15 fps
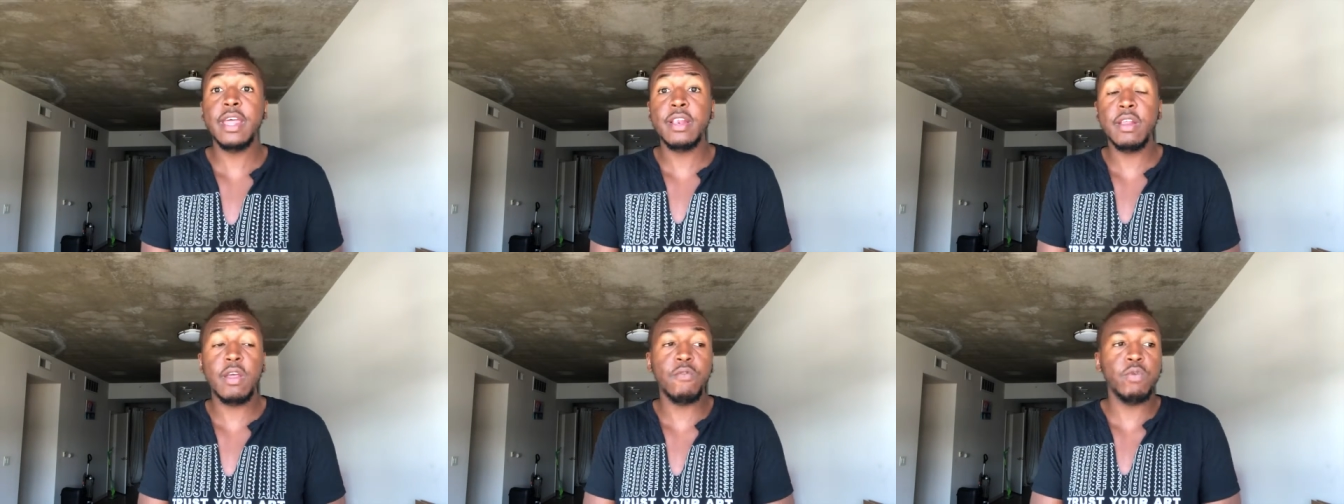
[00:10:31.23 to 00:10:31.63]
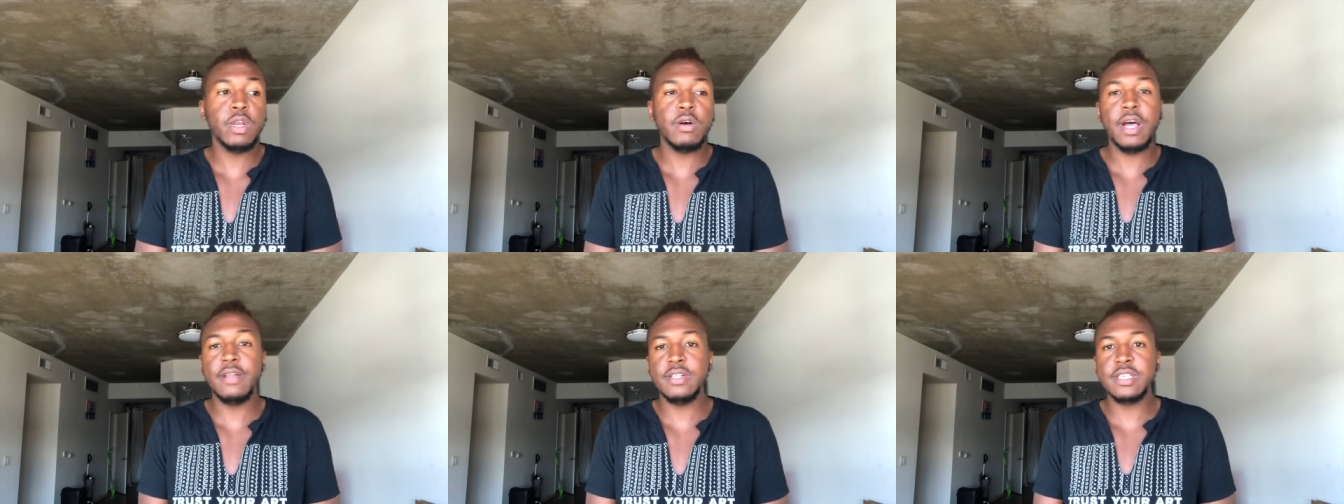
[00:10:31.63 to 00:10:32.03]
And if we
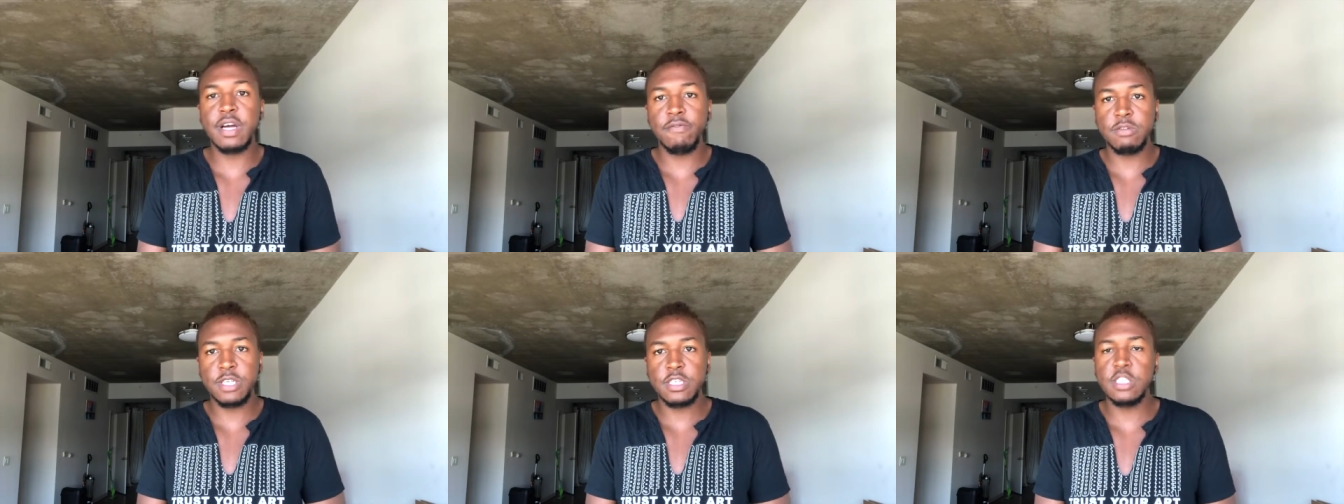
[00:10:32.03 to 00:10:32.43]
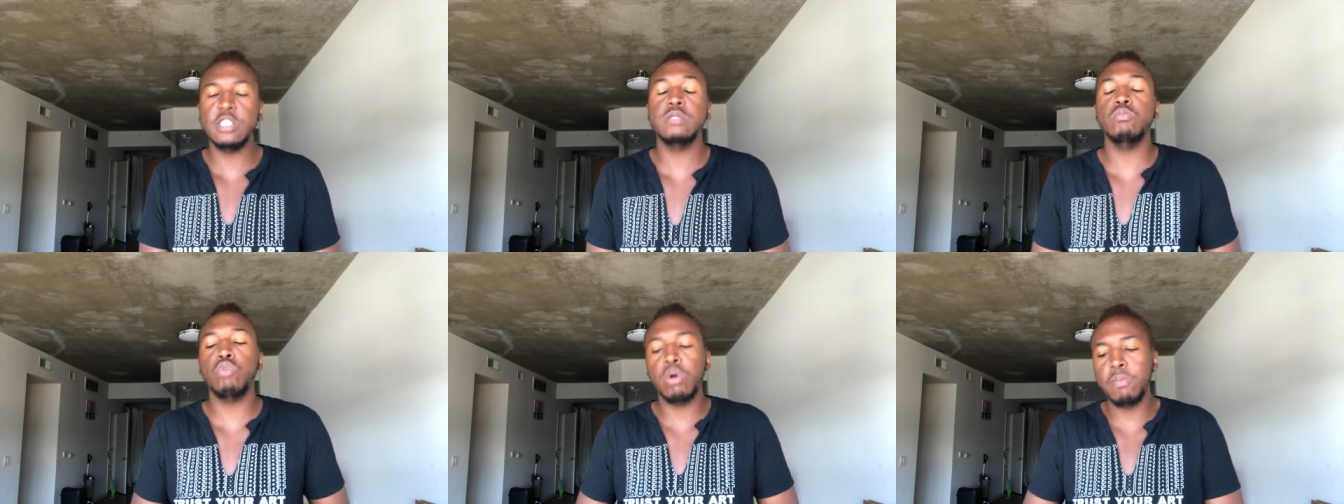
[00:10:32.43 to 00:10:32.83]
don't have these
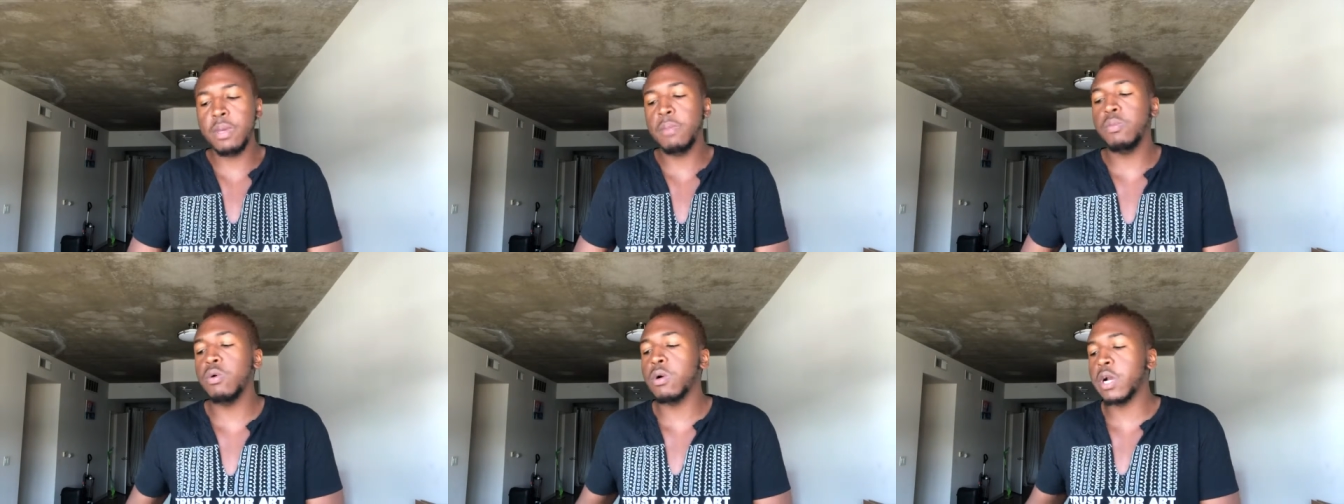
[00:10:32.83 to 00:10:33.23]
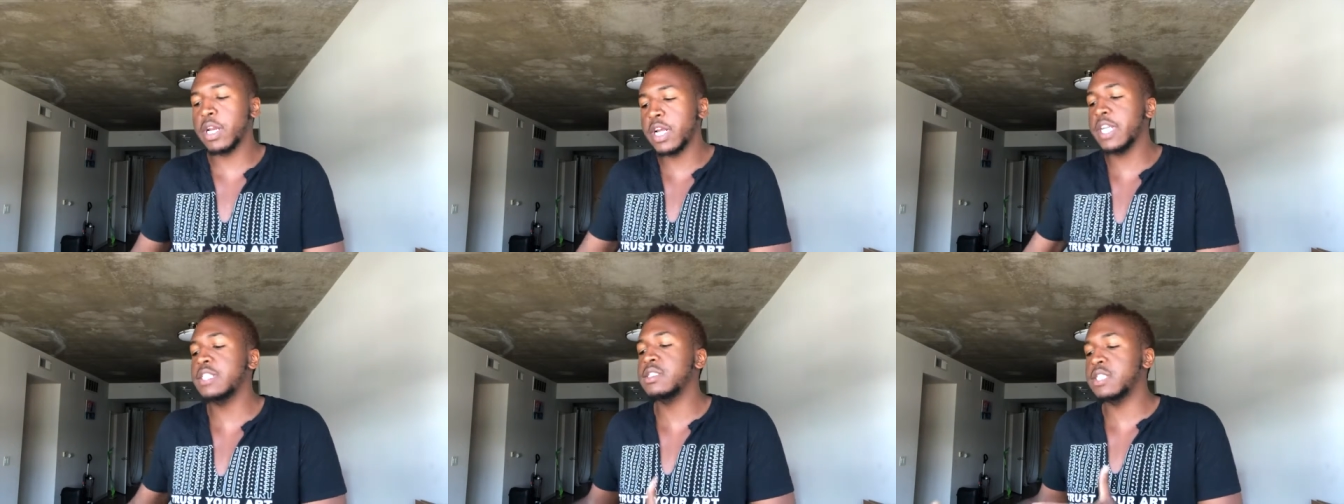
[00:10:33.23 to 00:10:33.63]
conversations, more people are
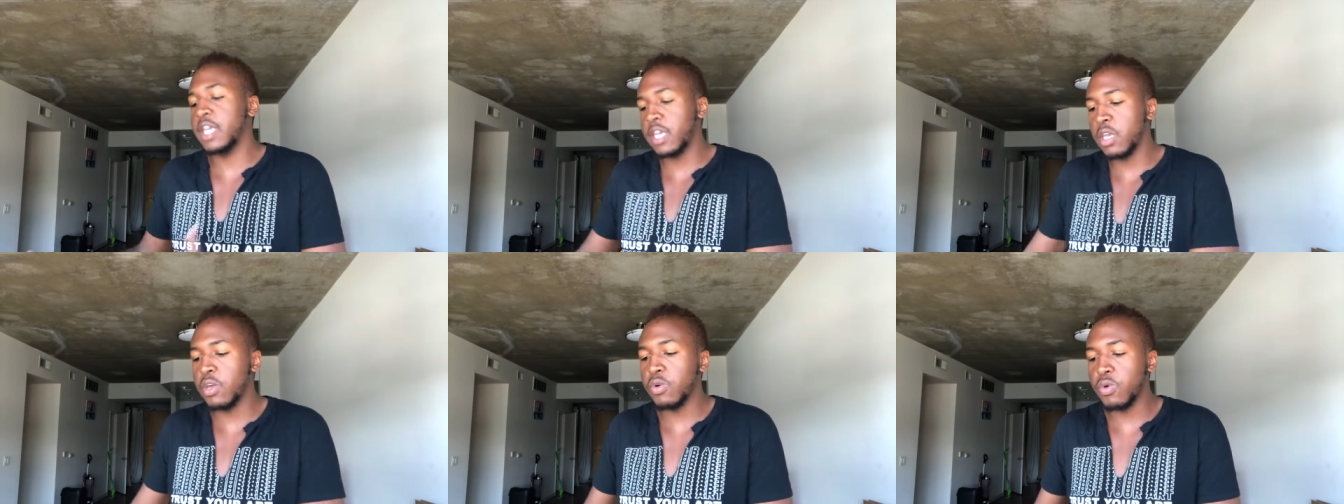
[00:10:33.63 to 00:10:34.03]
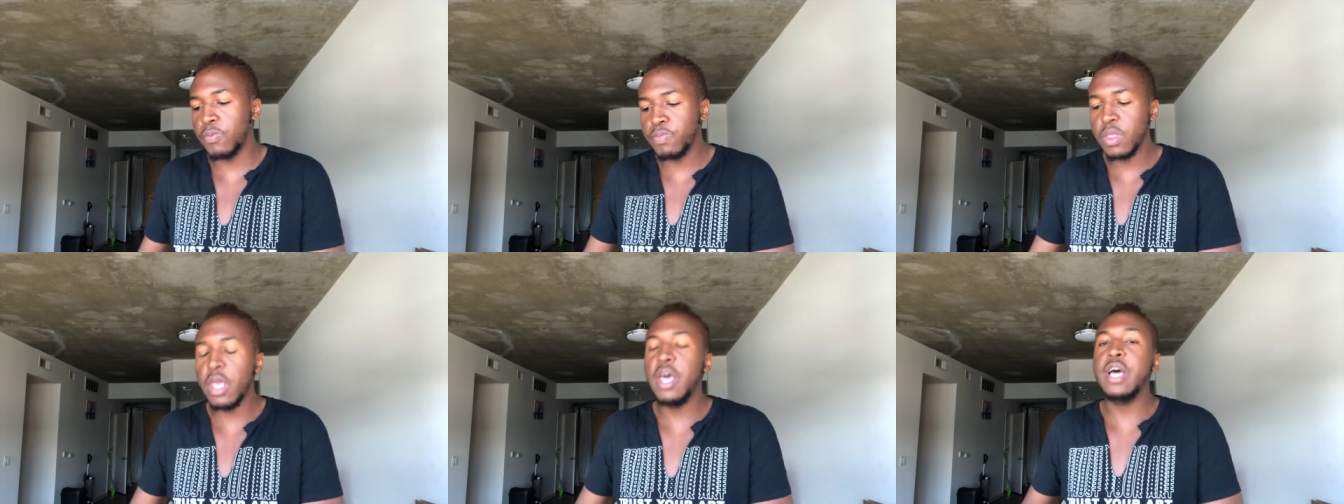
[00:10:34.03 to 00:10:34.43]
going to
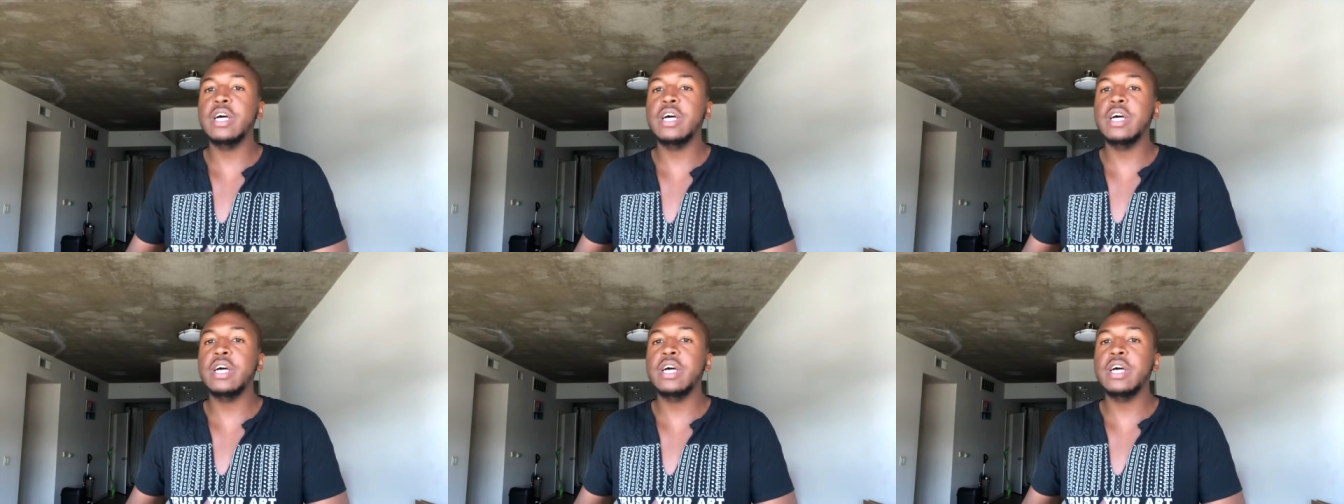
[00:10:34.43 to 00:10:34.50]
continue